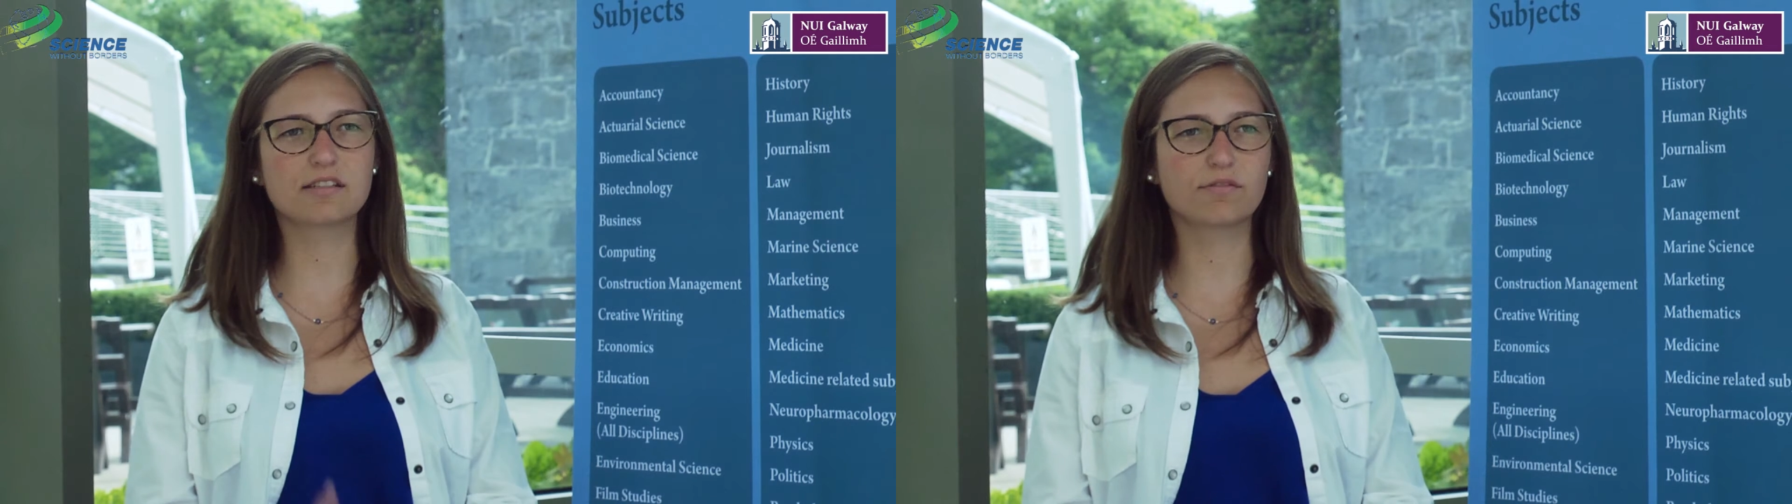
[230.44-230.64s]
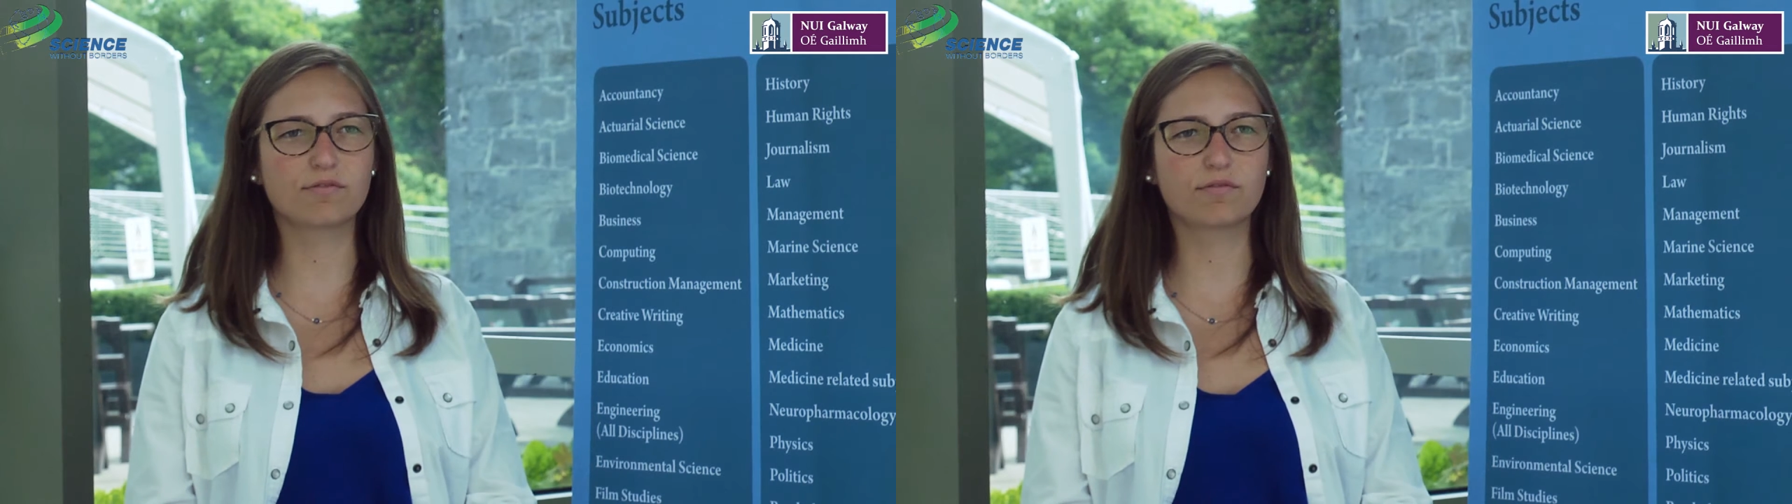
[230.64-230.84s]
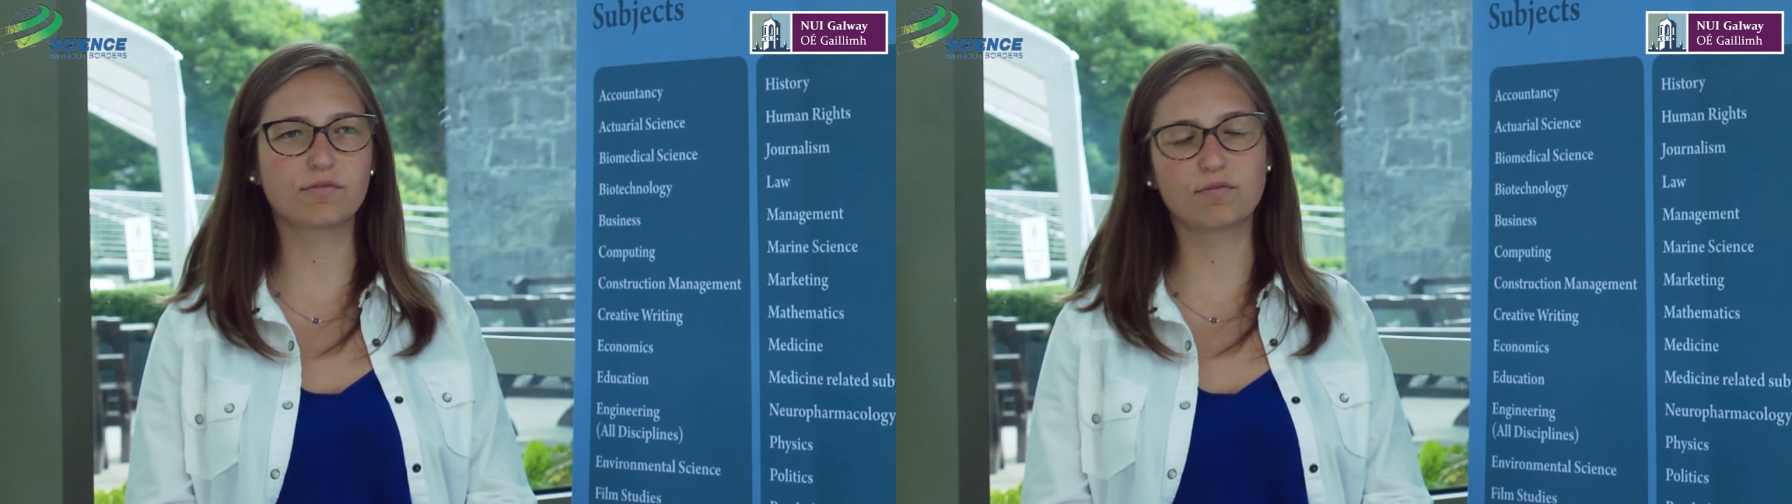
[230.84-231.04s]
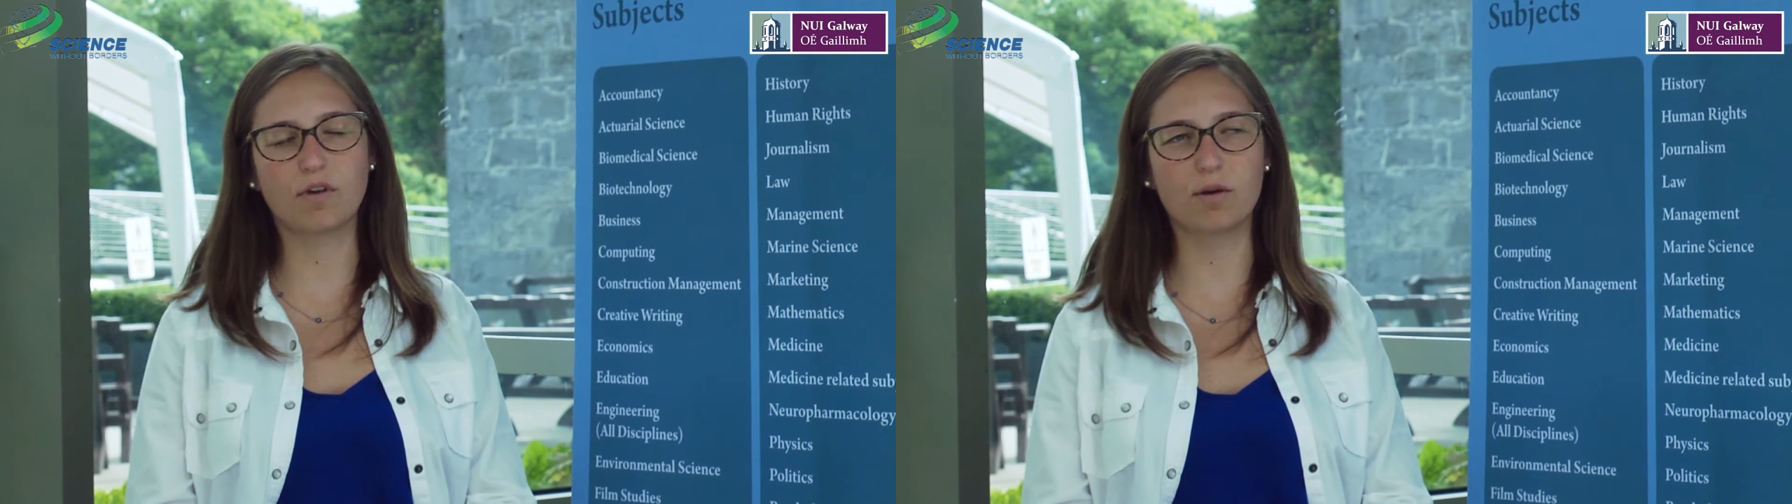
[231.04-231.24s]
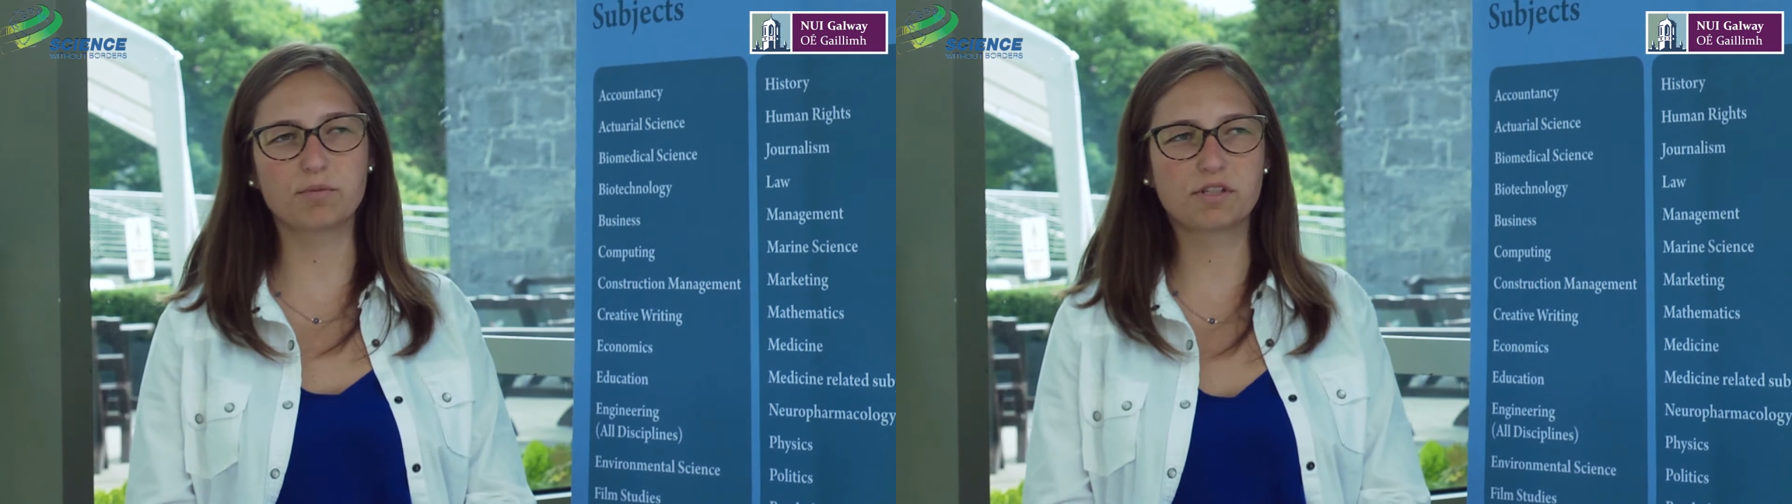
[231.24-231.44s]
of
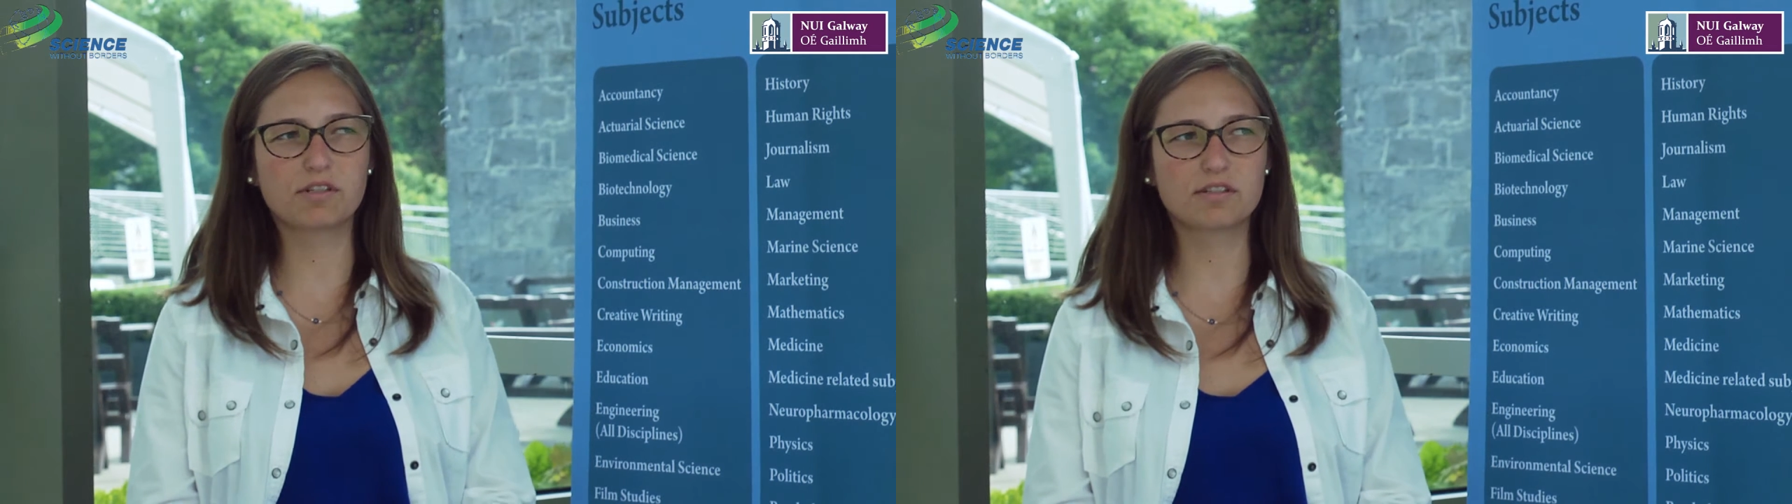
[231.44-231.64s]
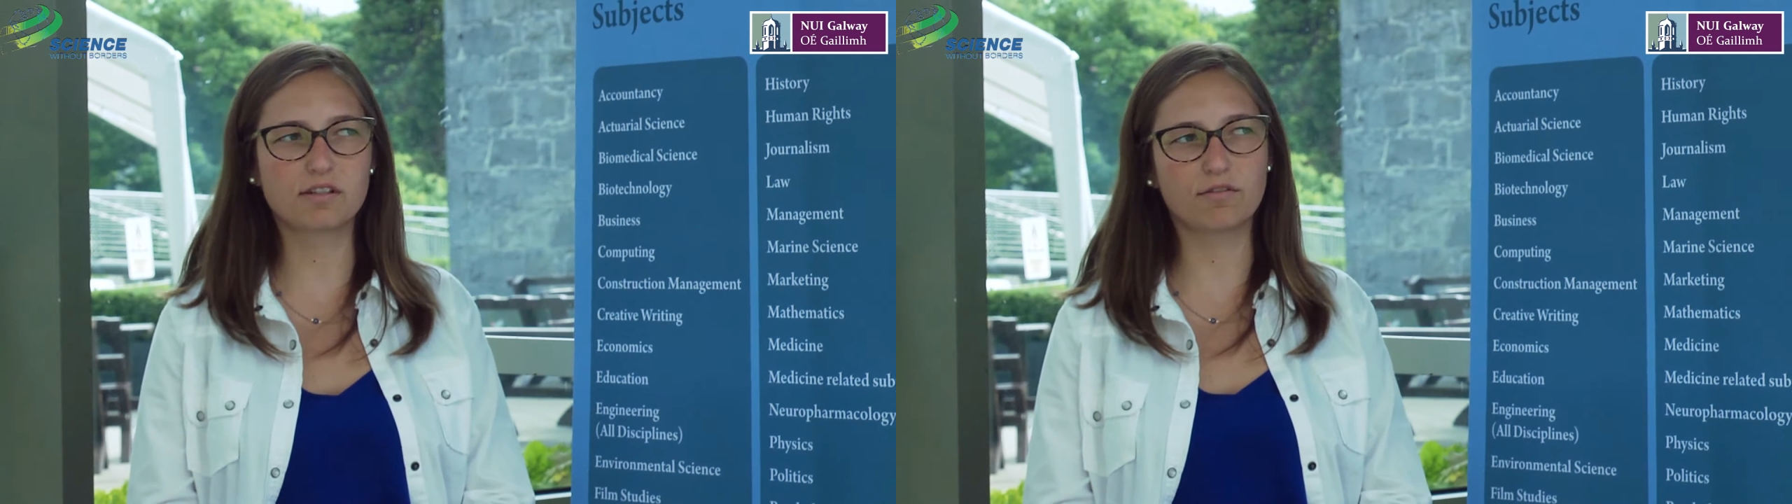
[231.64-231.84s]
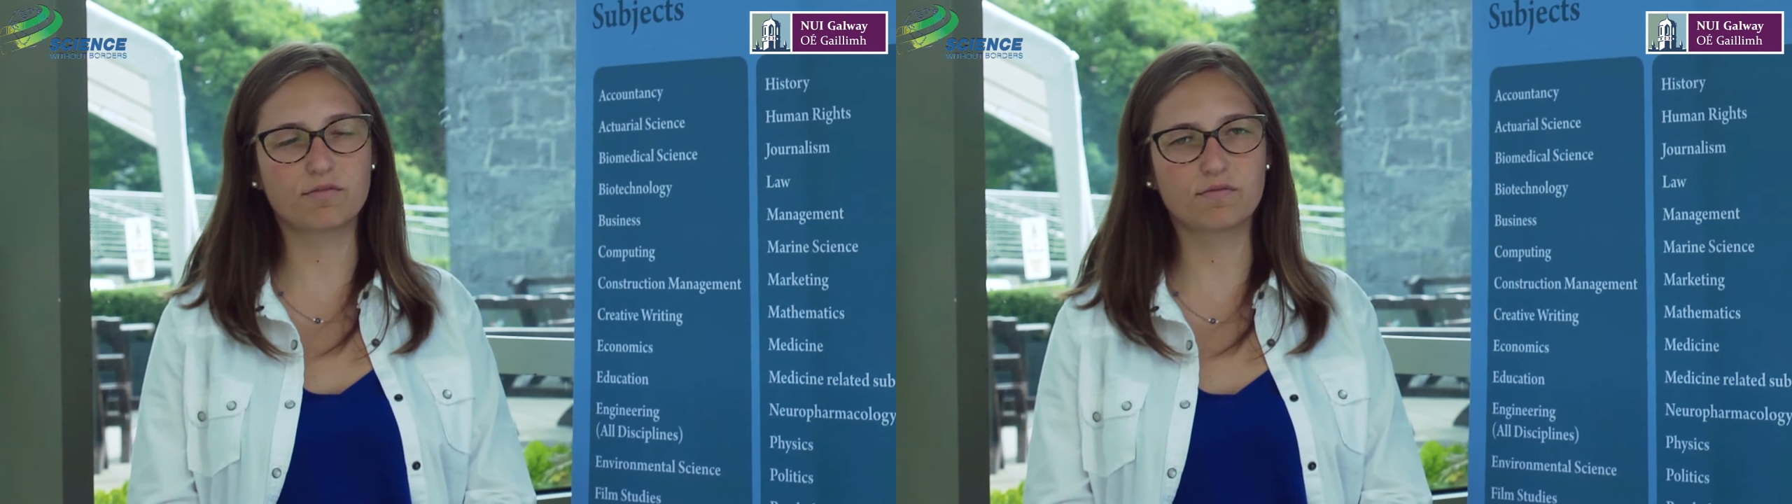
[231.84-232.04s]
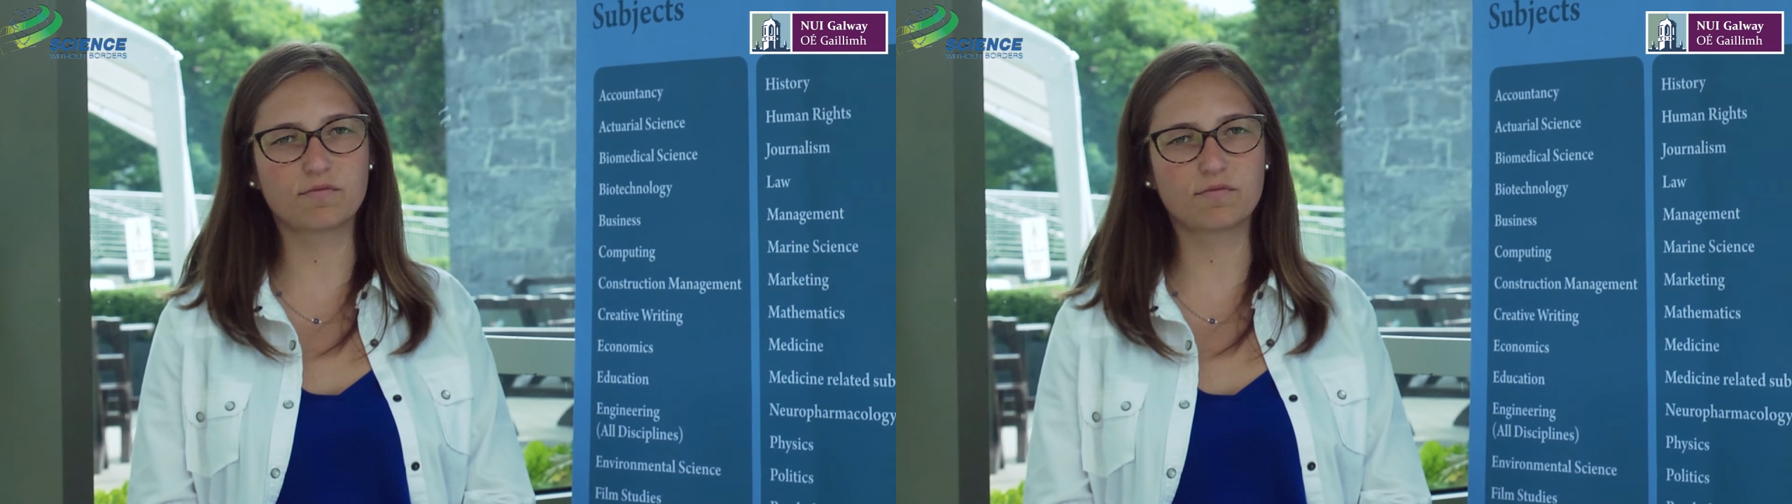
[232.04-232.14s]
options of